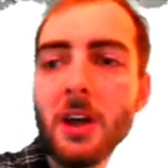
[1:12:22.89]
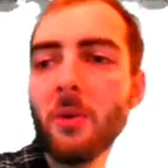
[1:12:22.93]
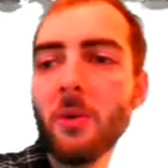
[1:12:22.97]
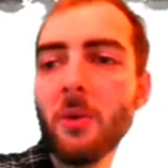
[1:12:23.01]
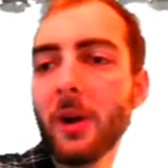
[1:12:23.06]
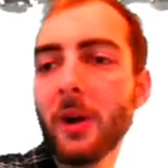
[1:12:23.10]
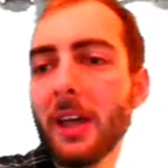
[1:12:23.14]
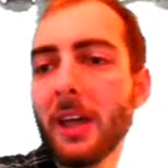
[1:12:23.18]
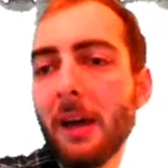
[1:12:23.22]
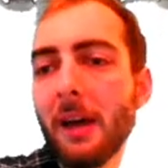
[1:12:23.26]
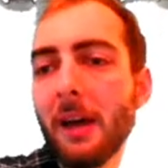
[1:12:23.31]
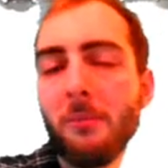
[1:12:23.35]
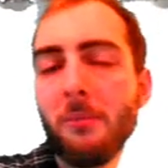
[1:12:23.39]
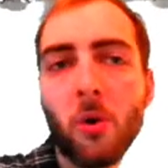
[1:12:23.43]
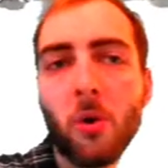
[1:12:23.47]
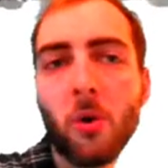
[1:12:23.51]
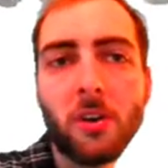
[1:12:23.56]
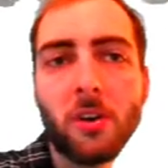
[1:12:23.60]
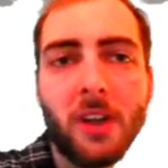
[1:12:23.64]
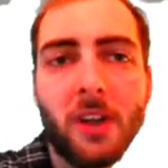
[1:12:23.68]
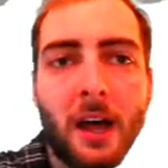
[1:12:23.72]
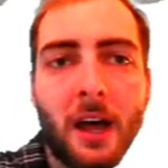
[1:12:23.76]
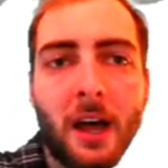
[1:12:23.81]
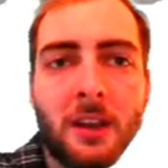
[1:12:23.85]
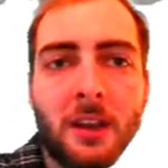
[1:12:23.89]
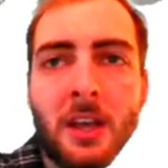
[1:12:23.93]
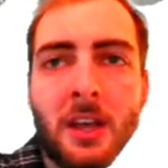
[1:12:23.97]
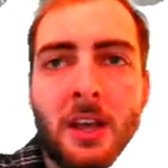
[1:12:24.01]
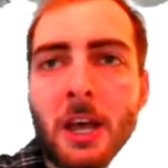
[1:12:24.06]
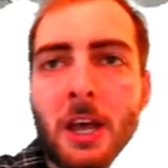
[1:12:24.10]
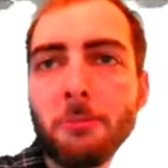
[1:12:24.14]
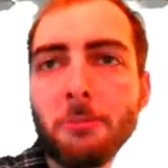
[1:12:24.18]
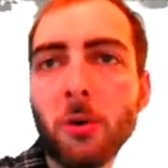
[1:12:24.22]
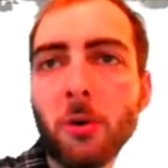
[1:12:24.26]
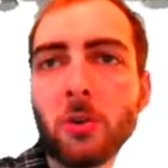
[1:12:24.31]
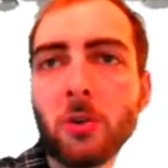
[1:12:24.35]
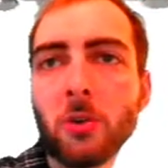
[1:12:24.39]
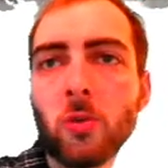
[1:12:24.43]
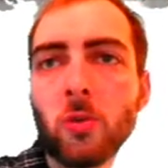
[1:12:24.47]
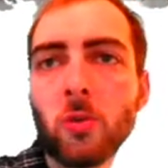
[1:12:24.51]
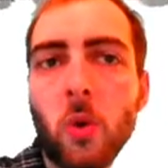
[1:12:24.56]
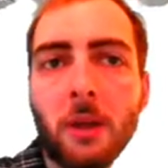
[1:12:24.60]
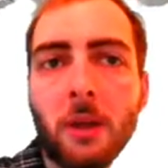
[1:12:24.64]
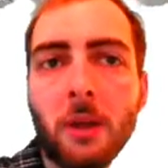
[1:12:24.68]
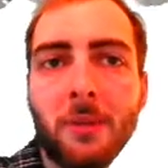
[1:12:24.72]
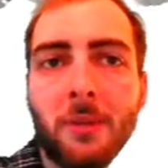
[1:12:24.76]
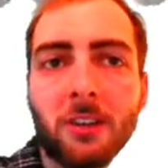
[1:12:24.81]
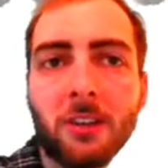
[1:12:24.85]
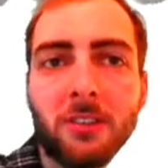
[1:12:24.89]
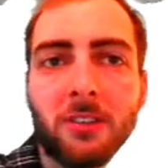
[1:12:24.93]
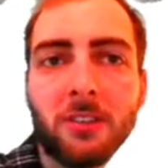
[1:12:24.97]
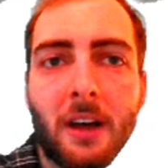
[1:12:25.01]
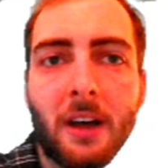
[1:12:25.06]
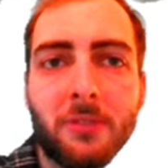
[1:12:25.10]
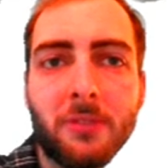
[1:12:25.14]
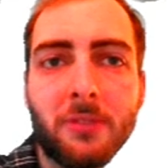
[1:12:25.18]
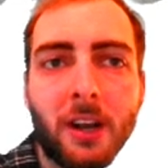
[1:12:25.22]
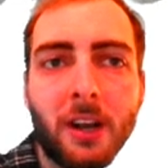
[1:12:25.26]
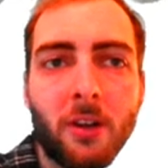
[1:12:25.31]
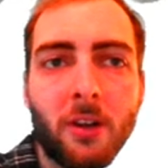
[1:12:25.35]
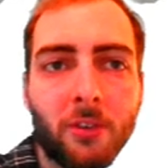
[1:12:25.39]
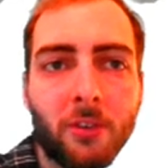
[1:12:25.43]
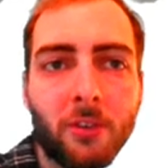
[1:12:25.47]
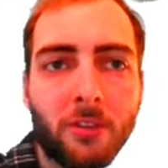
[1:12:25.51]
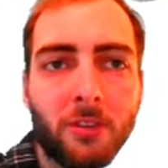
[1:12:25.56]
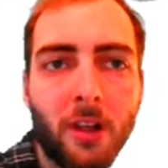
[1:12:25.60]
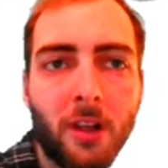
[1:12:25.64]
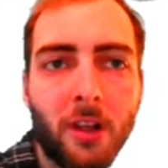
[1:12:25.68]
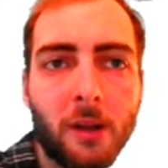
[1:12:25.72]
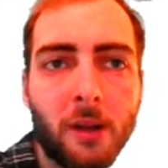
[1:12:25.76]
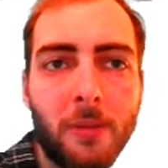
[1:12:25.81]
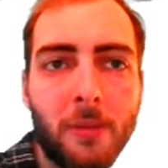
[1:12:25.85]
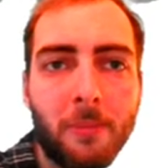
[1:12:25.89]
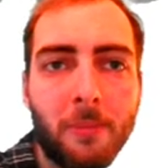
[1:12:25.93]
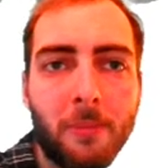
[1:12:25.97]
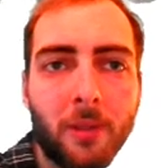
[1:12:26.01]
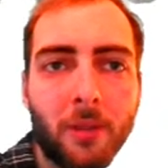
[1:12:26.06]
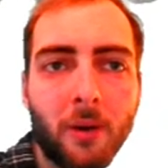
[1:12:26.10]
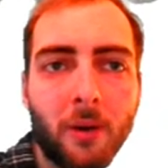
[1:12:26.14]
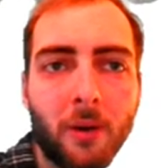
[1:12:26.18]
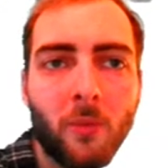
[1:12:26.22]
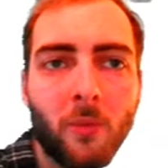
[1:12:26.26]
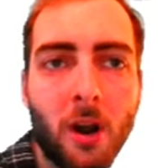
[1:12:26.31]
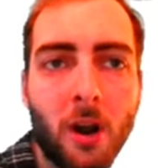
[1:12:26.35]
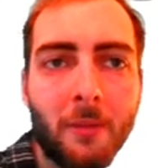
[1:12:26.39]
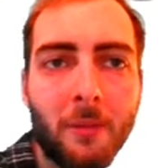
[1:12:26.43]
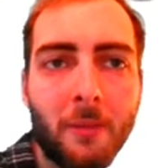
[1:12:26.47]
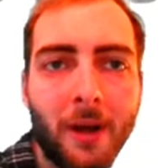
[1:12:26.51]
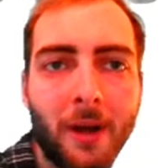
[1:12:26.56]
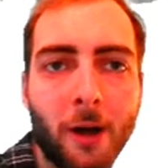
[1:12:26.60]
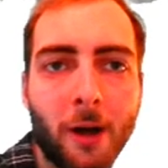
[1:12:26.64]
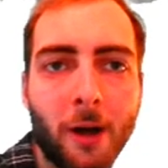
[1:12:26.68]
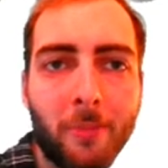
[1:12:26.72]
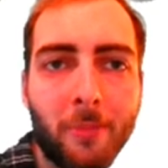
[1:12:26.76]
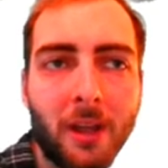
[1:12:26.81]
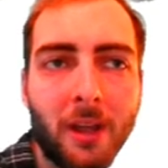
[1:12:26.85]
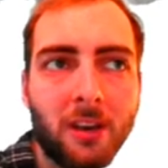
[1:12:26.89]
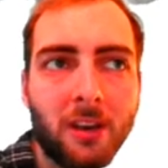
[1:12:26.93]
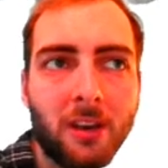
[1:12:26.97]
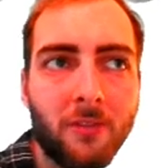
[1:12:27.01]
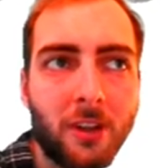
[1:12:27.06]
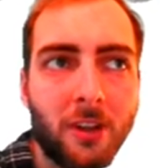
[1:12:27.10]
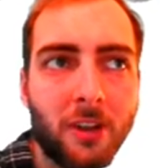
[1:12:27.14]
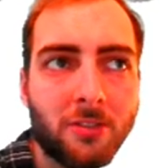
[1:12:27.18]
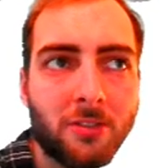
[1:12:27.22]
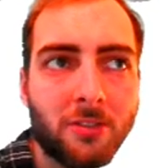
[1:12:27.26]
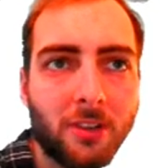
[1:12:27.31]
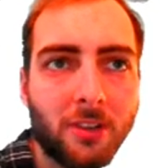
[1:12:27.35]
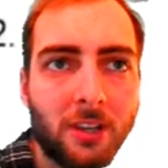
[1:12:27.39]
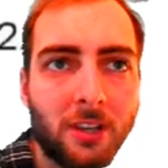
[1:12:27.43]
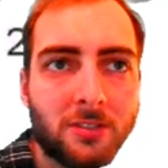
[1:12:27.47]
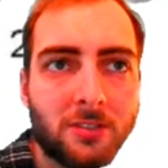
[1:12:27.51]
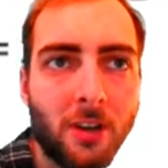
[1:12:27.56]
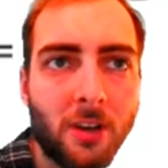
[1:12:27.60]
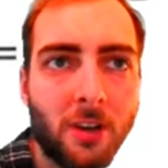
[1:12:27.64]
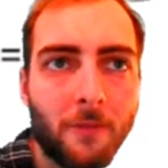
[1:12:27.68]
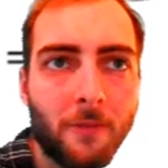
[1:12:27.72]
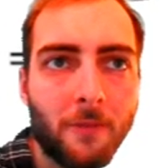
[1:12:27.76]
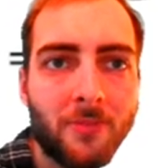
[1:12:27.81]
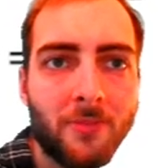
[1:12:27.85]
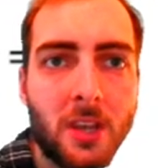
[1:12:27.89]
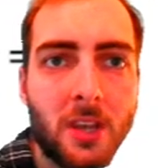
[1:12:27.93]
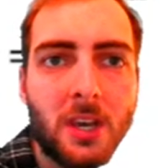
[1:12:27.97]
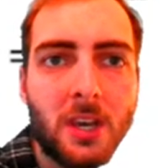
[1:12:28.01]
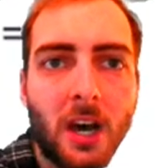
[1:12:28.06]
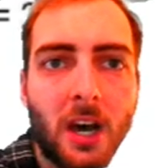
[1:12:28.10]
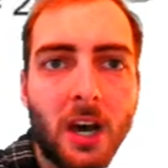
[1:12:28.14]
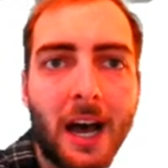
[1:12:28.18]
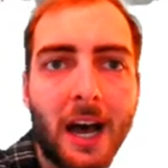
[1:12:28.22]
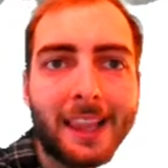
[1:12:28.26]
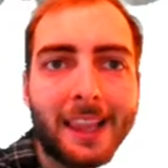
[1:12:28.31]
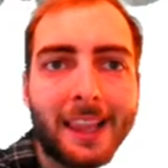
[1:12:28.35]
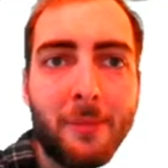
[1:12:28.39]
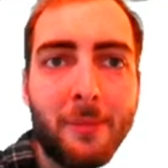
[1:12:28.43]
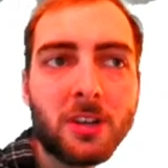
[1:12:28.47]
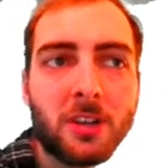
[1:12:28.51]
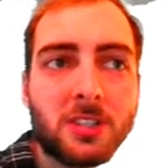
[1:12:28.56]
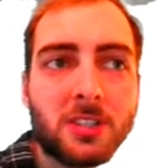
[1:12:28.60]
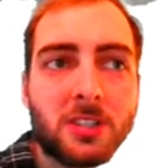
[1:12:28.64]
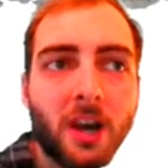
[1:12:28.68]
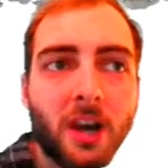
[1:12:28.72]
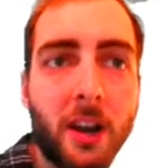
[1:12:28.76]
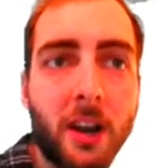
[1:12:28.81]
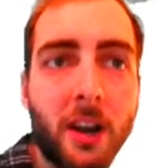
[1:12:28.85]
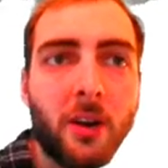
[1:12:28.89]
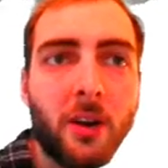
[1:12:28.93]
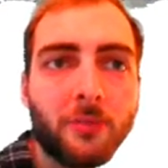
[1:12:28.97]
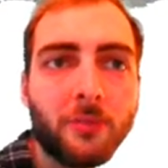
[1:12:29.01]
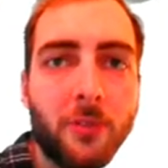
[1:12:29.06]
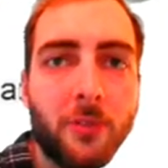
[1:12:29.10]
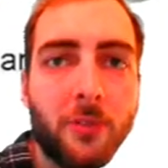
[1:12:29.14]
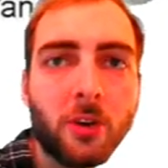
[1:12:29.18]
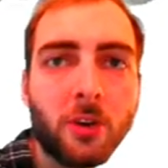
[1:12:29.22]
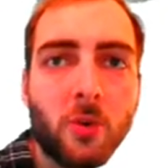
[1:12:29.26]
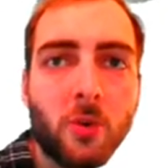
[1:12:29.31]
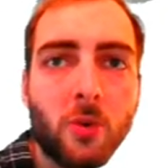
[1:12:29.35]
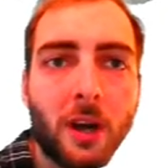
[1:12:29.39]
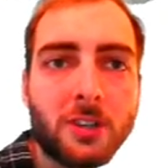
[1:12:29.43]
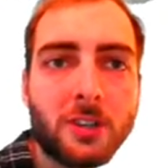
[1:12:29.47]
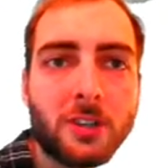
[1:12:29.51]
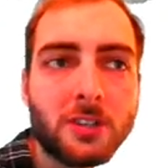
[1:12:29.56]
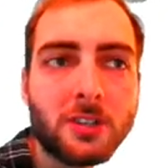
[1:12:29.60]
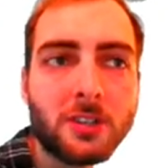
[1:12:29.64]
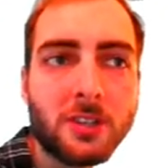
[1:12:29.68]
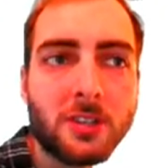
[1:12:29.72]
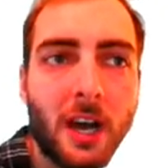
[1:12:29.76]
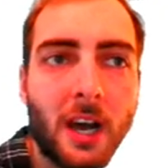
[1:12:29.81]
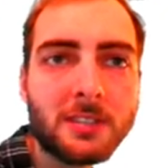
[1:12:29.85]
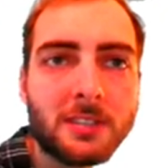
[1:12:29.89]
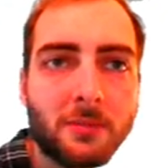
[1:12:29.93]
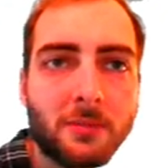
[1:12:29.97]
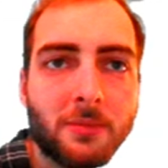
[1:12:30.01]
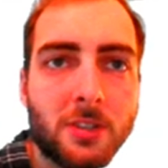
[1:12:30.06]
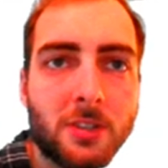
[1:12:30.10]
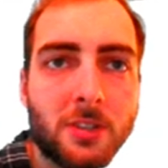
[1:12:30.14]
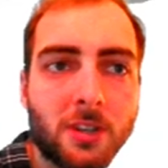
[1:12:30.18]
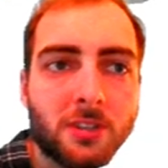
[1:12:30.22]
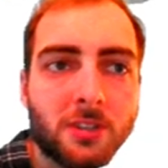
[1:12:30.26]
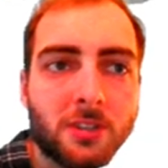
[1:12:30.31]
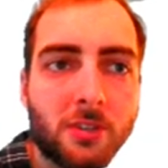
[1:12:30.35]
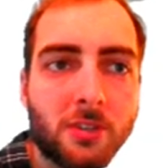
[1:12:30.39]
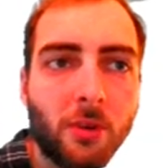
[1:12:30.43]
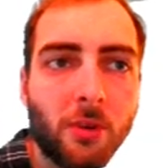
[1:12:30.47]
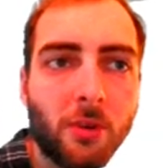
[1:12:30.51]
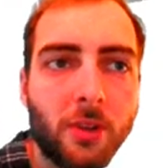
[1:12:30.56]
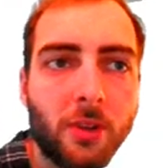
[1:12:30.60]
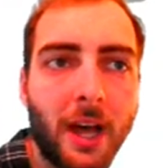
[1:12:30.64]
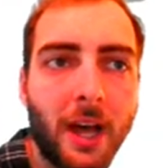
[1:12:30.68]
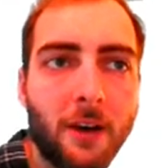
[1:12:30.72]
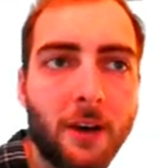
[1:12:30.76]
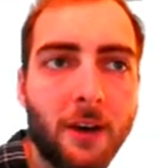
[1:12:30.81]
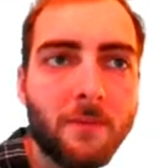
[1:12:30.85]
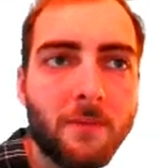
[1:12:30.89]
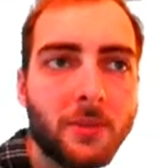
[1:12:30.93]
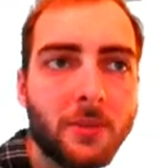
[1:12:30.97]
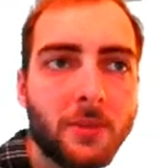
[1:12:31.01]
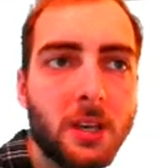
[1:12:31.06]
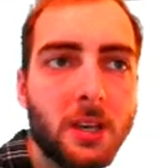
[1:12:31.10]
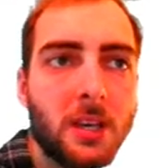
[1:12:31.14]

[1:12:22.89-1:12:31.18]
We can get more done. But with 20 minutes left, I know there's a lot of people that wanted my help individually. So let me just cut out a few questions, guys. I'm just going to scroll down.